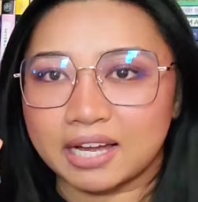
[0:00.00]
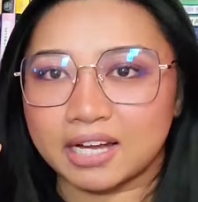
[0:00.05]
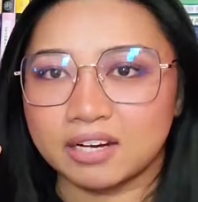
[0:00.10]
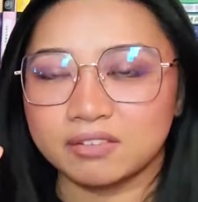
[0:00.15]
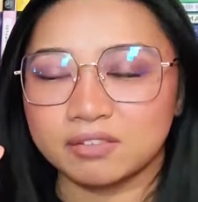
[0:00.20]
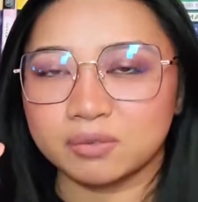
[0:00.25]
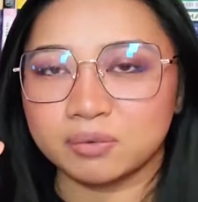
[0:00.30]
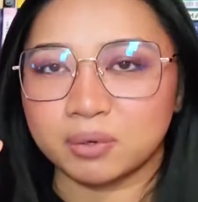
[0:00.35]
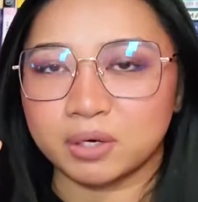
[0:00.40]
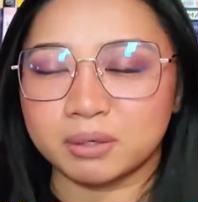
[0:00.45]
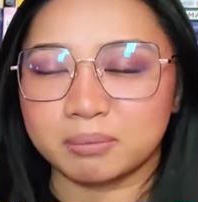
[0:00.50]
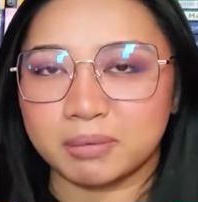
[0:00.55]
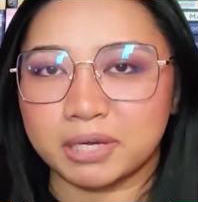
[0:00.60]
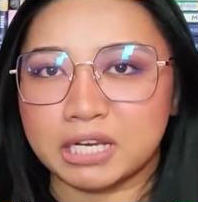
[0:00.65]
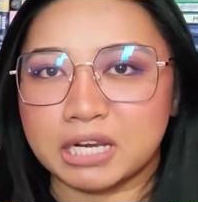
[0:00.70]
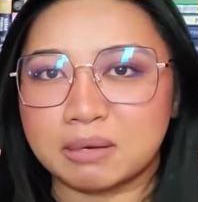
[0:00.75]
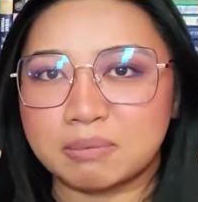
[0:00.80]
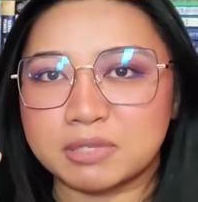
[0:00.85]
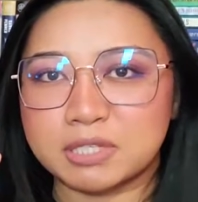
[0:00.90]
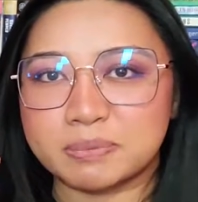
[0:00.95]
Hi everyone,
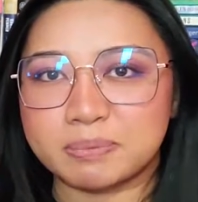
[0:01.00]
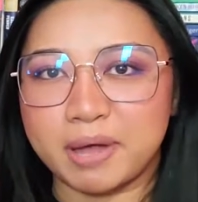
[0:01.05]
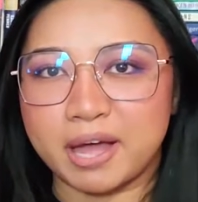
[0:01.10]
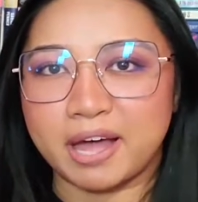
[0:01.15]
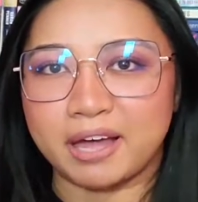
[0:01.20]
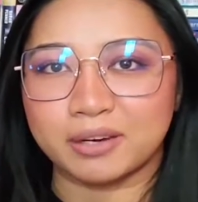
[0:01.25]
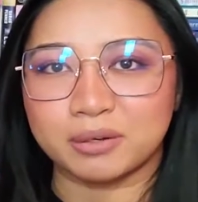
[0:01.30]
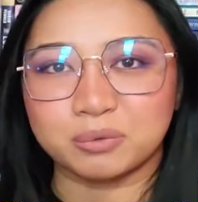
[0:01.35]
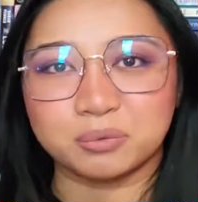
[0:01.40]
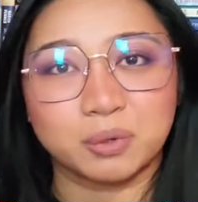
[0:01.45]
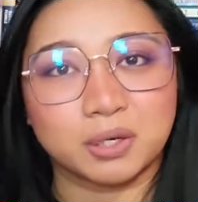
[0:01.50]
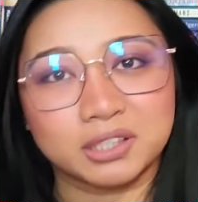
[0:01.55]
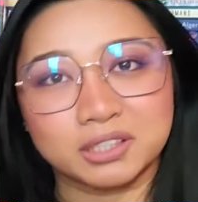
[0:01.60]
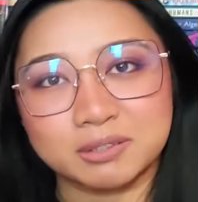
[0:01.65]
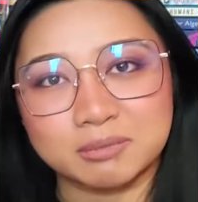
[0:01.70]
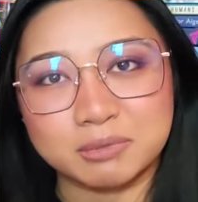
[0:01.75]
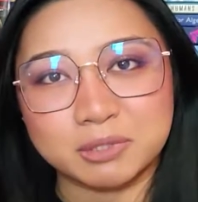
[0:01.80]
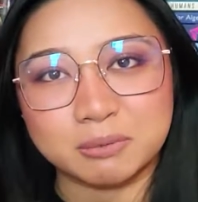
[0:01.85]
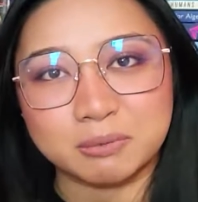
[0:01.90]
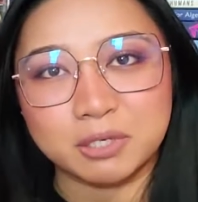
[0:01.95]
my name is Pat.
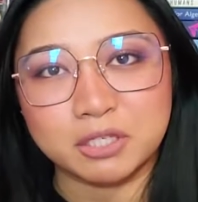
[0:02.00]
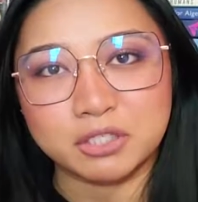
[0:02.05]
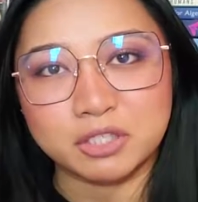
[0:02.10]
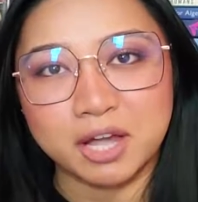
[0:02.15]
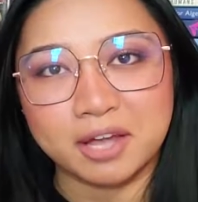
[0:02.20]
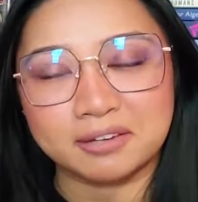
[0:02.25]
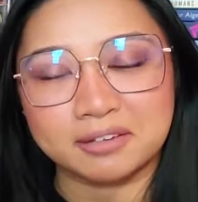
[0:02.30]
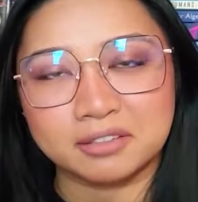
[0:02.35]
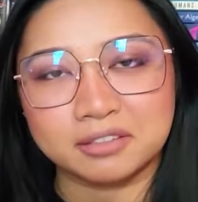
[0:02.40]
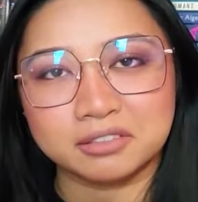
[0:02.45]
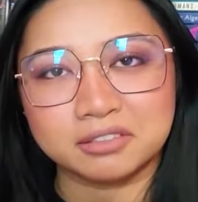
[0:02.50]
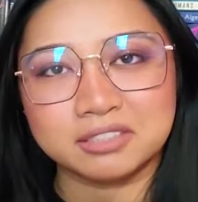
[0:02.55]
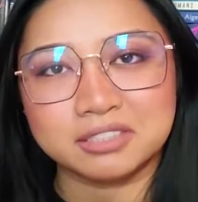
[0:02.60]
Welcome to my channel.